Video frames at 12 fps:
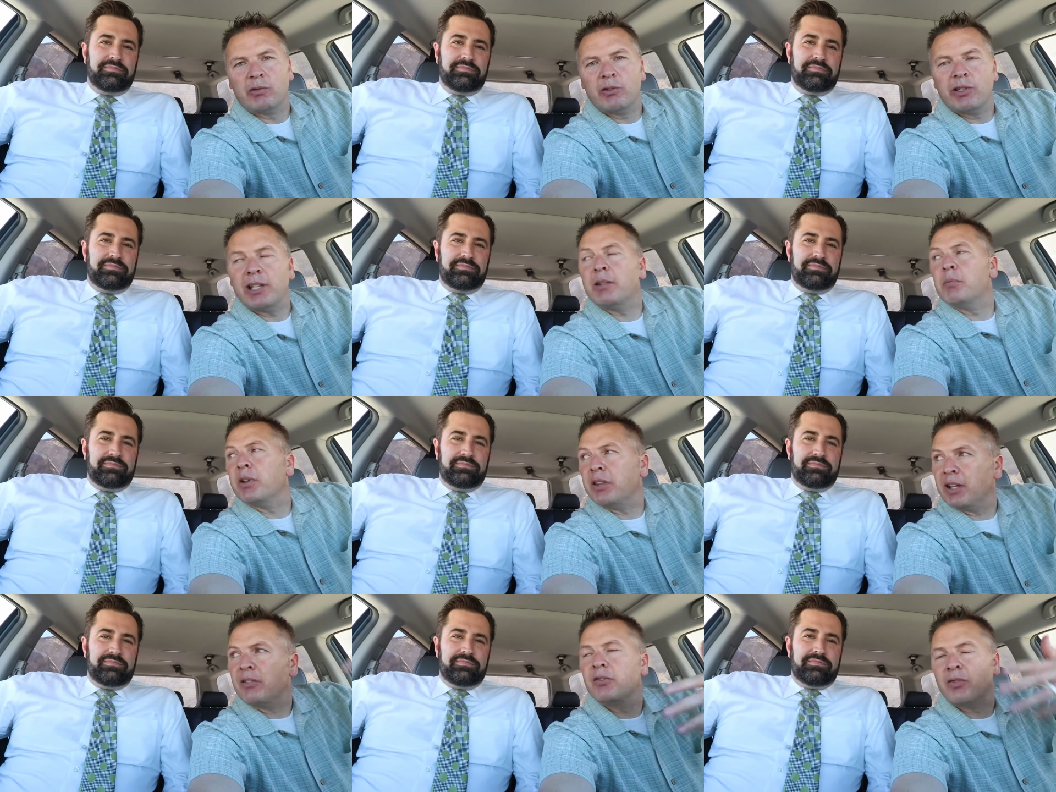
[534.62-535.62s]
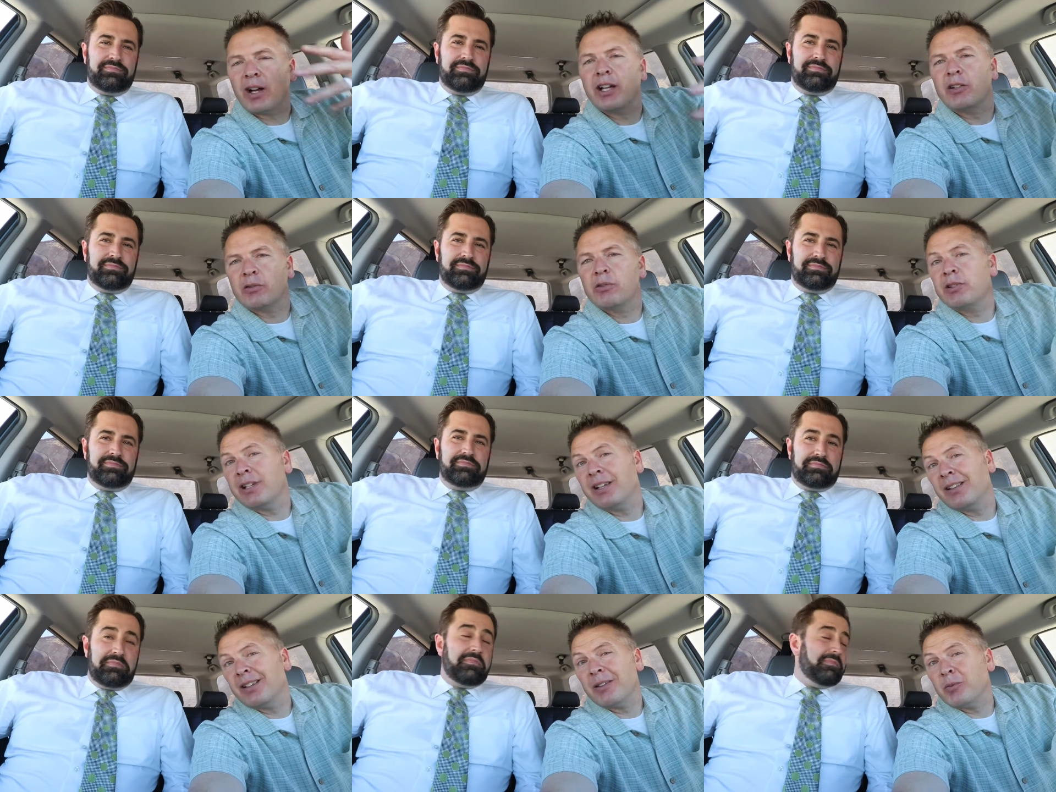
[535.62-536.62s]
Speaker 1: your routine, but then find a
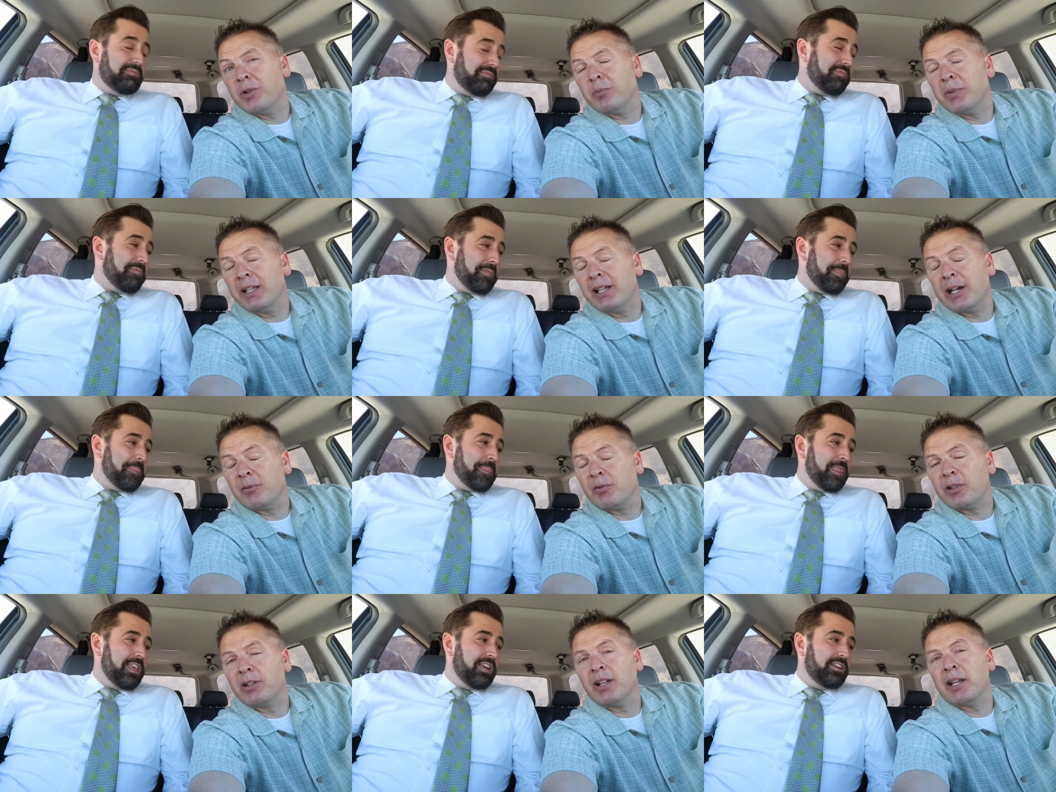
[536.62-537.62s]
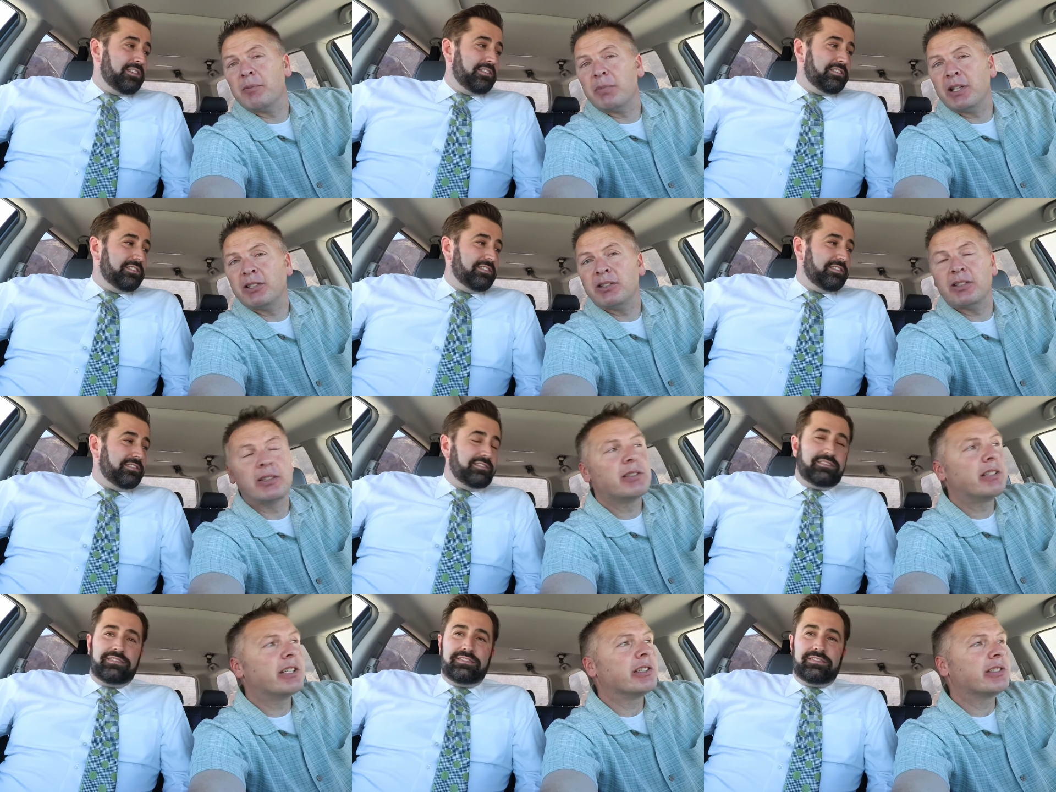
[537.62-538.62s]
routine that will be helpful and be,
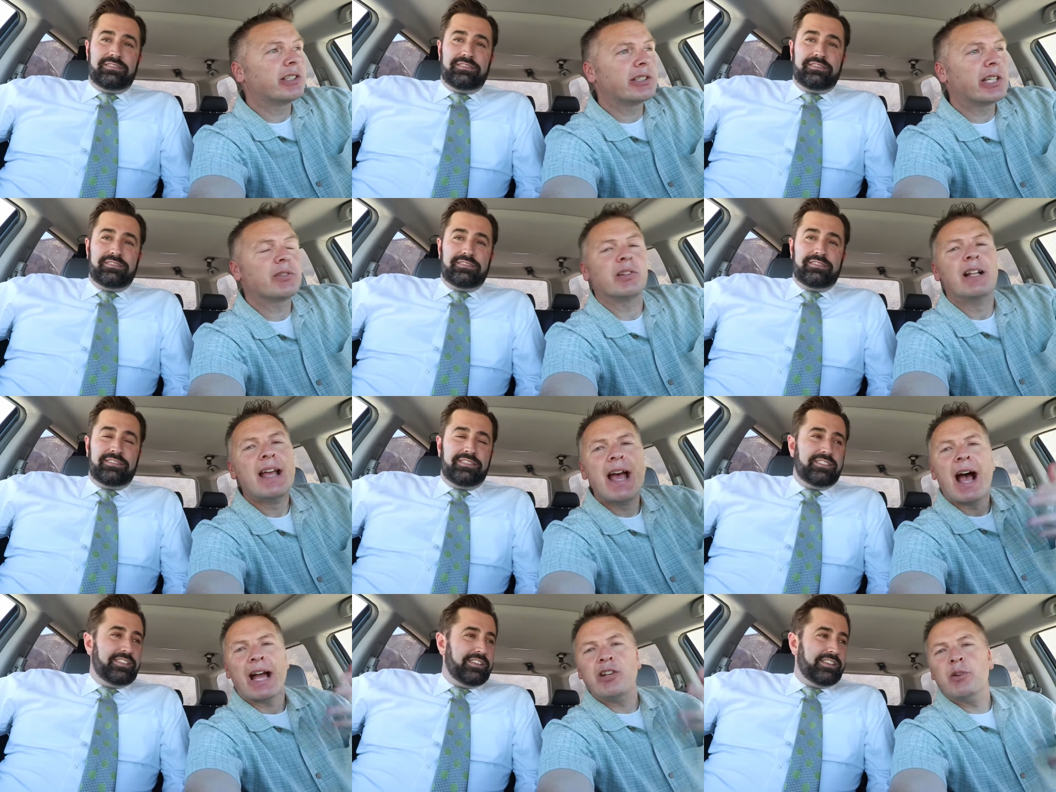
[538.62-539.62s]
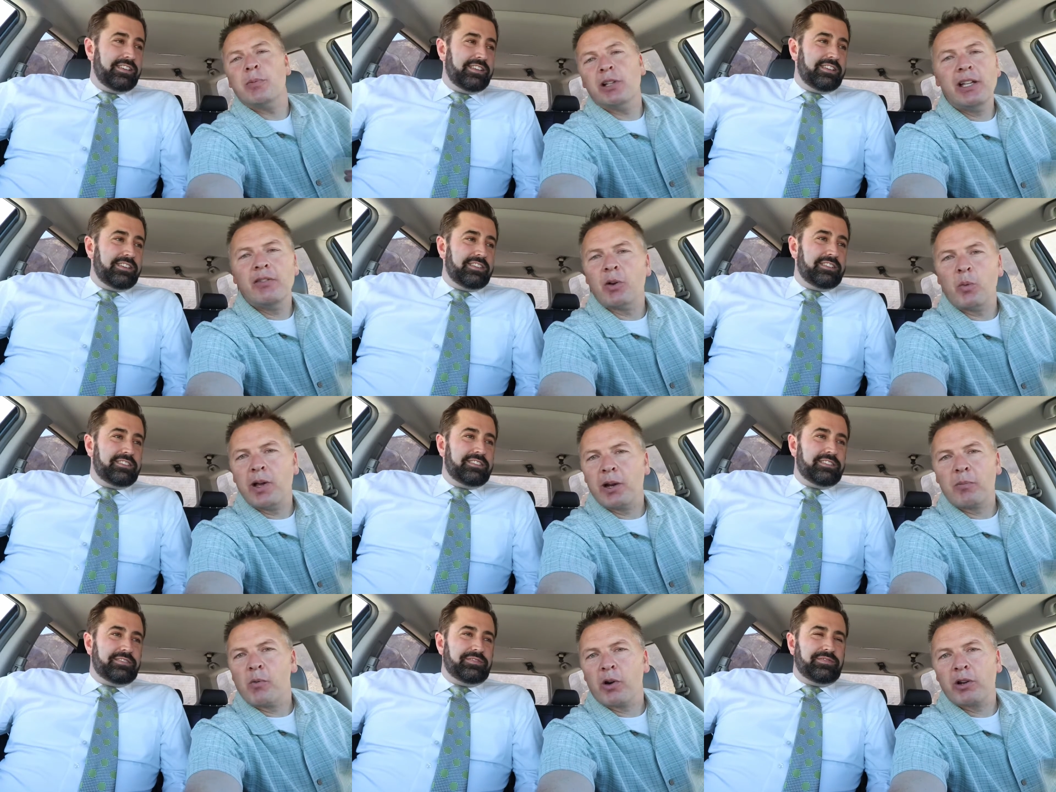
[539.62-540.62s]
you know, successful. I do believe that we
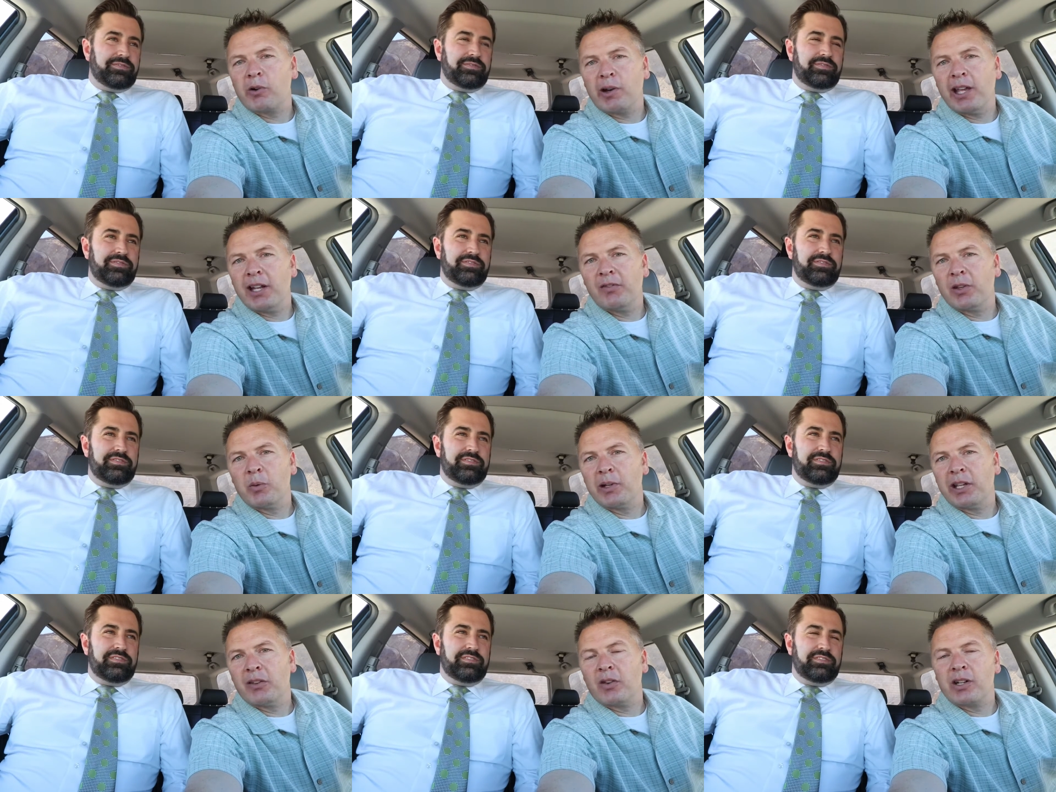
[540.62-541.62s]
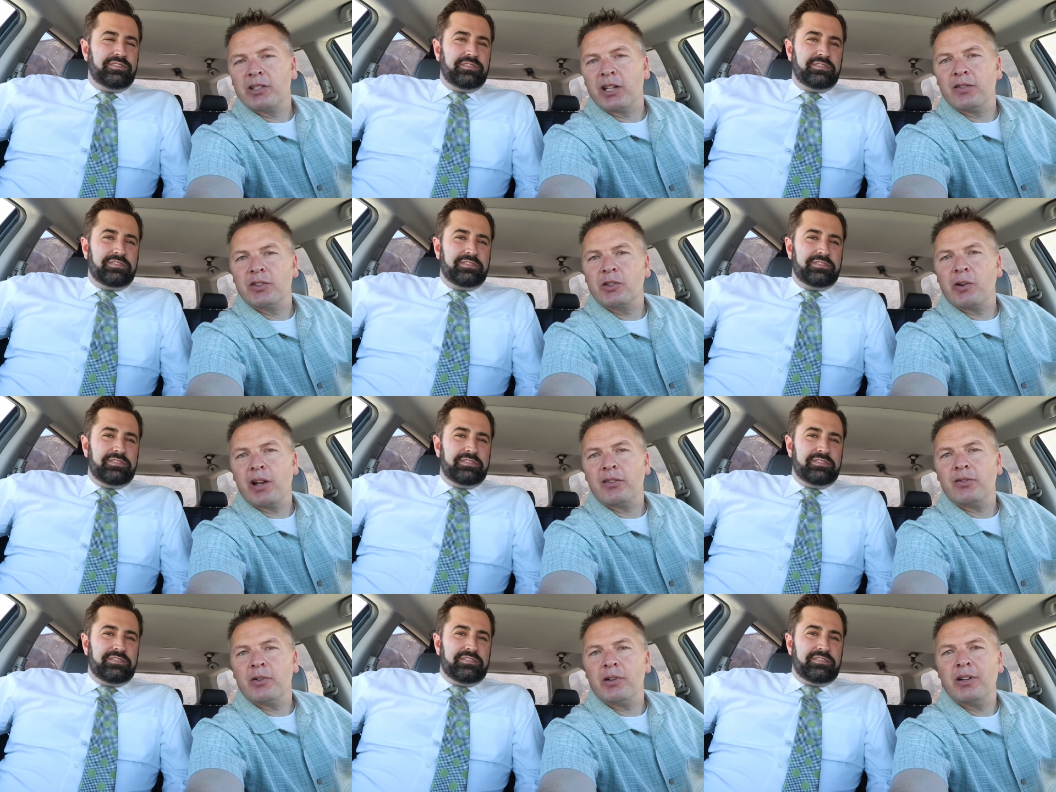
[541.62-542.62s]
are more creative than we give ourselves
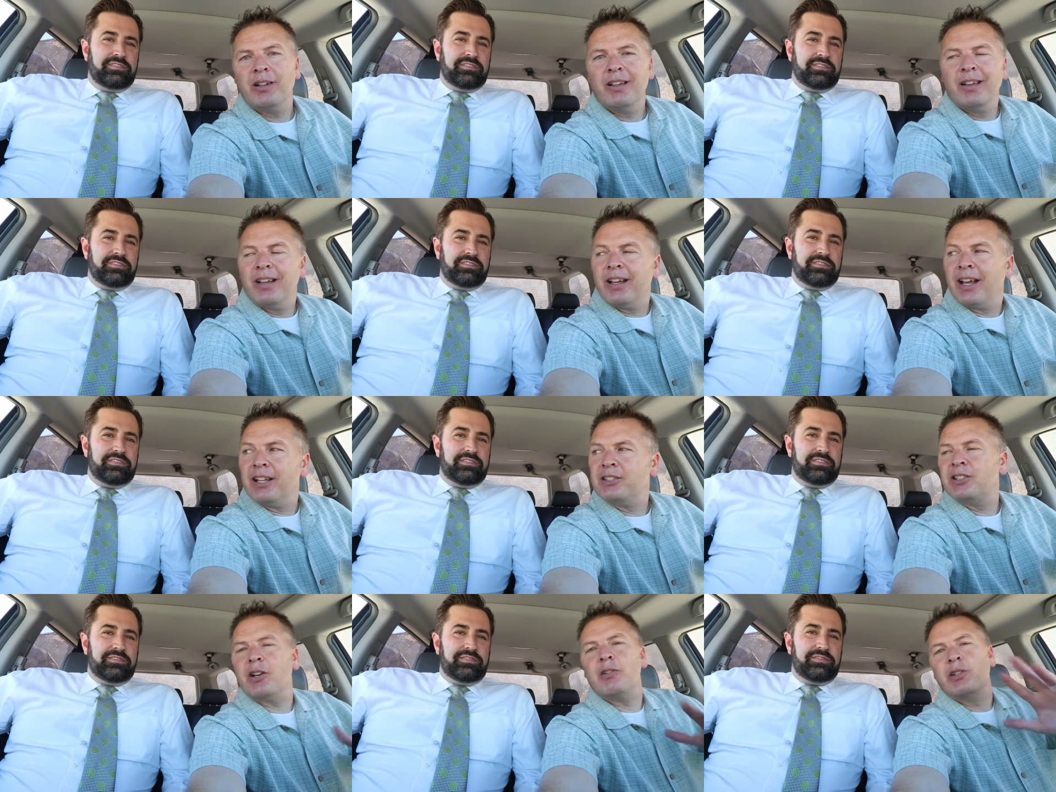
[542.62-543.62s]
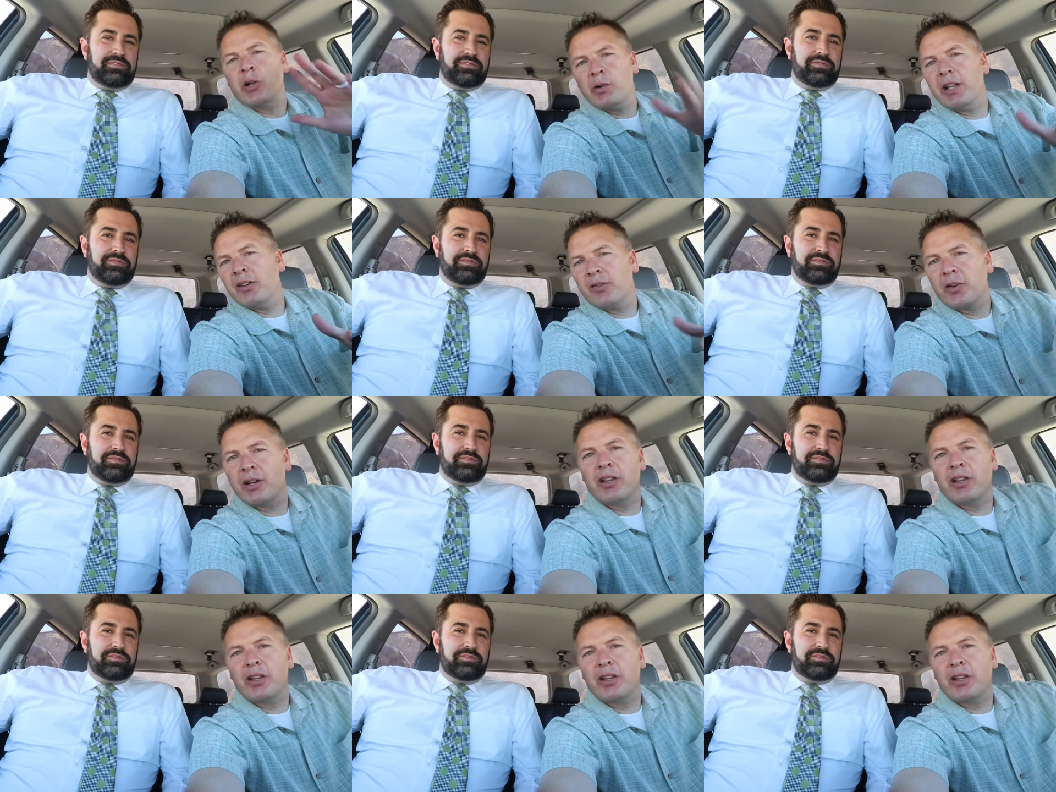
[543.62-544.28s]
credit for. And so tune in for